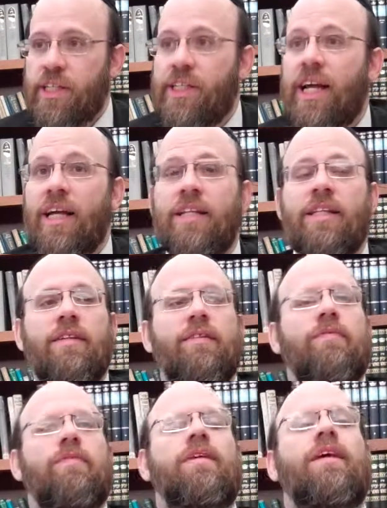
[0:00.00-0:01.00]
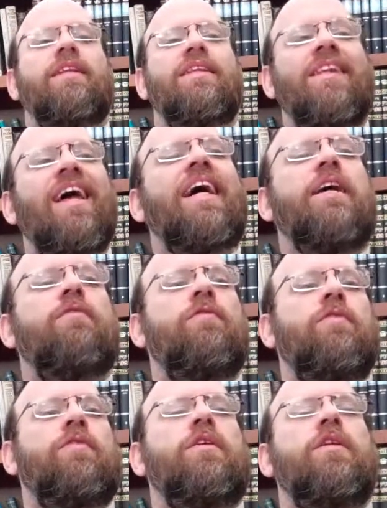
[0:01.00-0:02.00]
says, in
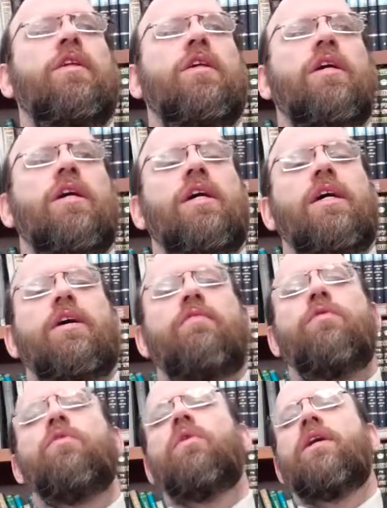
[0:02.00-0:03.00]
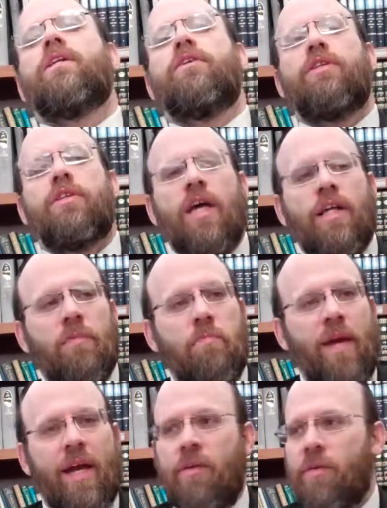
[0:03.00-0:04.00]
life, if you as a
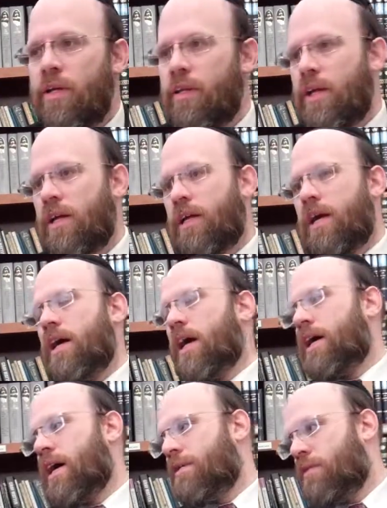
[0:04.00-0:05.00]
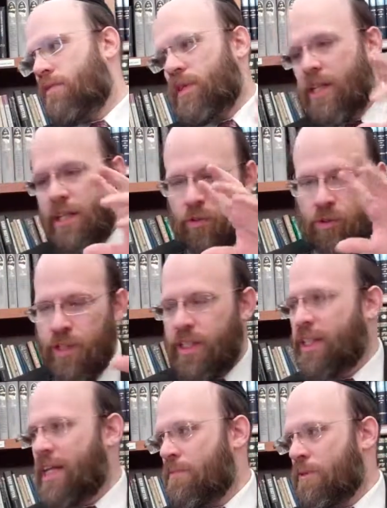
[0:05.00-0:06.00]
parent, I don't know if he says all these
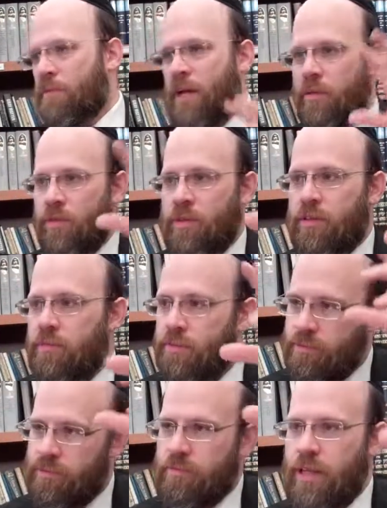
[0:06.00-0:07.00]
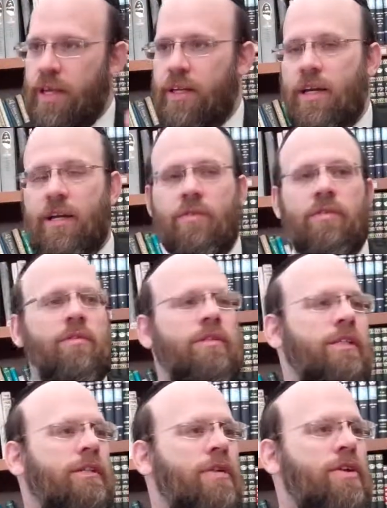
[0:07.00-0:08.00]
examples, but I'll
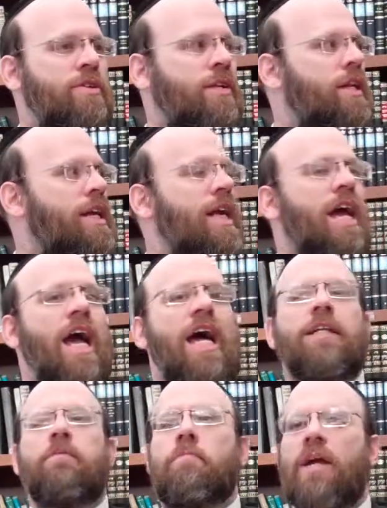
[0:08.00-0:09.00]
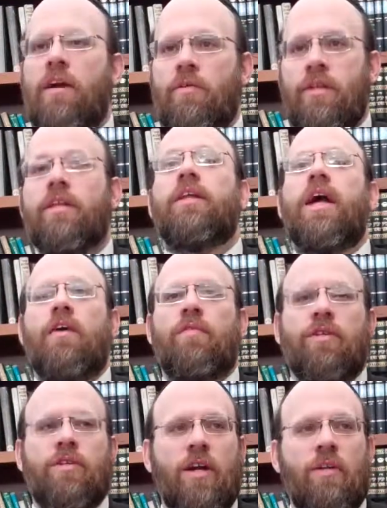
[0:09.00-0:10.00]
stretch it. As a parent, have a
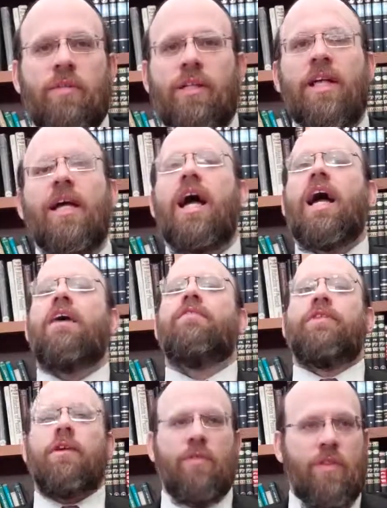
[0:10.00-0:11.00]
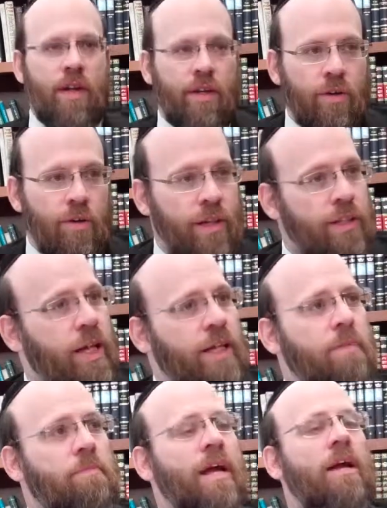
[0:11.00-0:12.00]
good Shabbos. Thank you. As
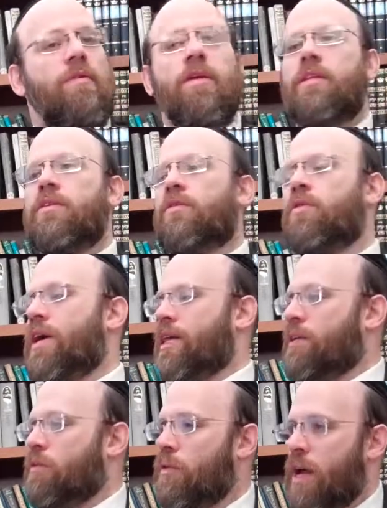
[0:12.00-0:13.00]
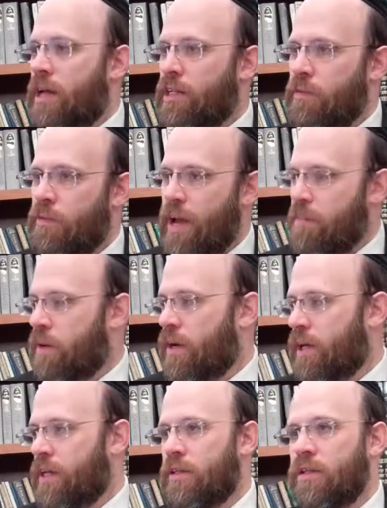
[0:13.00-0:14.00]
a parent, or as a
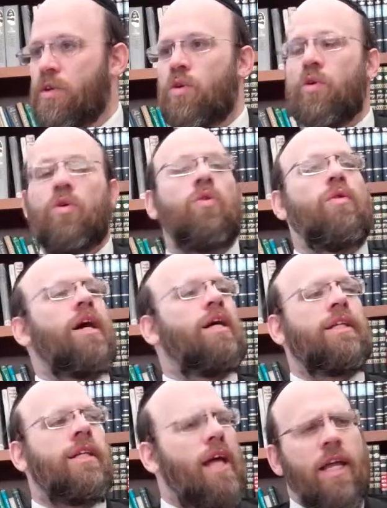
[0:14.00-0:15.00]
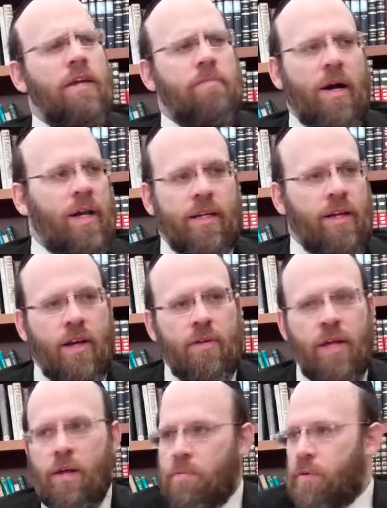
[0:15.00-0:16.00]
rabbi, or as anybody,
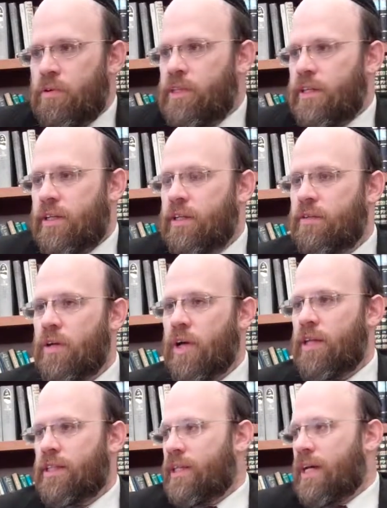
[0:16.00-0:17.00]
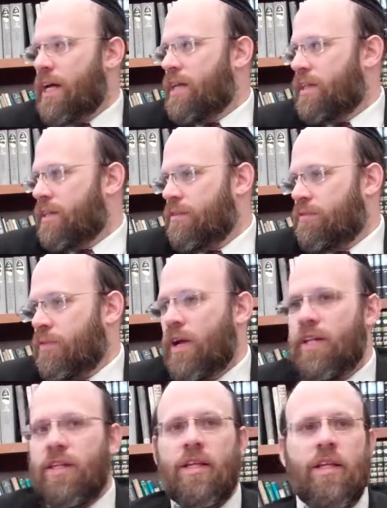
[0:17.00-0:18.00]
a person, as a
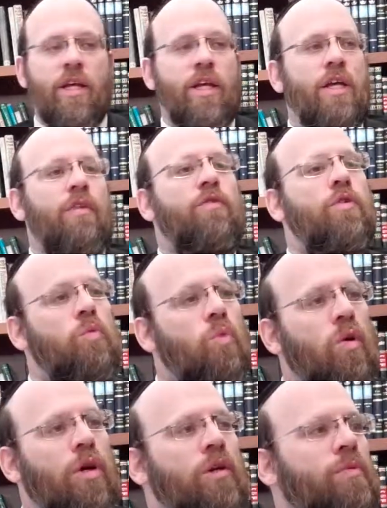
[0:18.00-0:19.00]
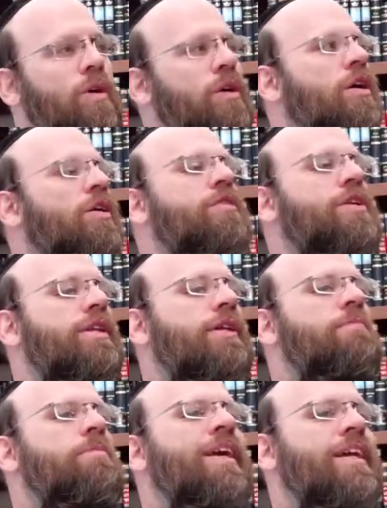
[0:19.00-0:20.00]
friend, if you want to encourage
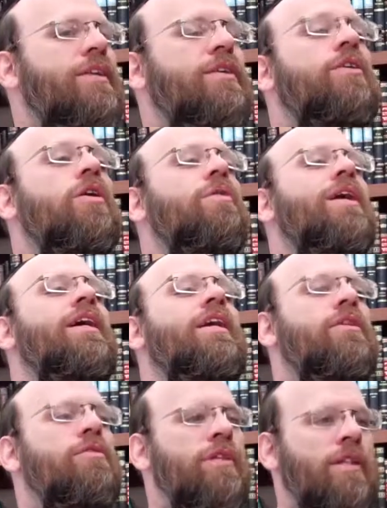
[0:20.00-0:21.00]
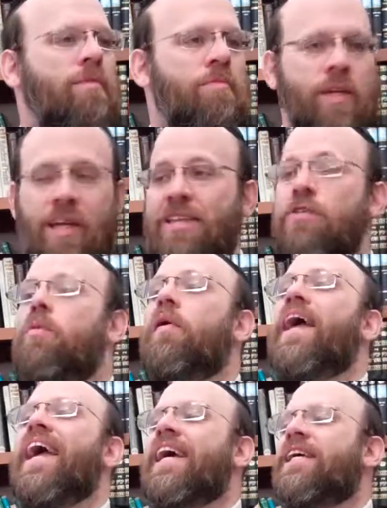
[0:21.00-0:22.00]
somebody to go ahead and do something, and you want
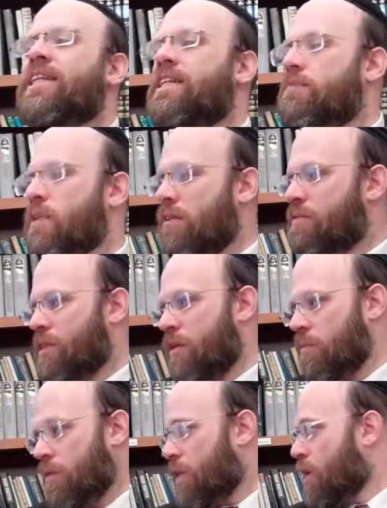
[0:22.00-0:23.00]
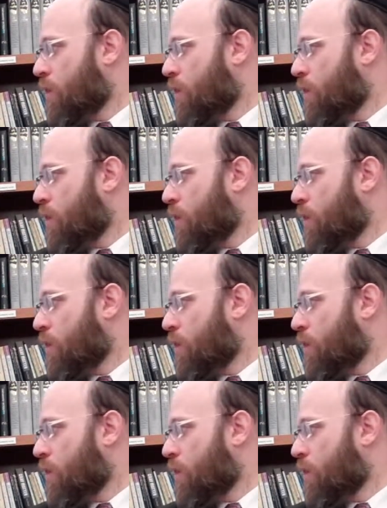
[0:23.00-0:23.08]
to ask something of someone,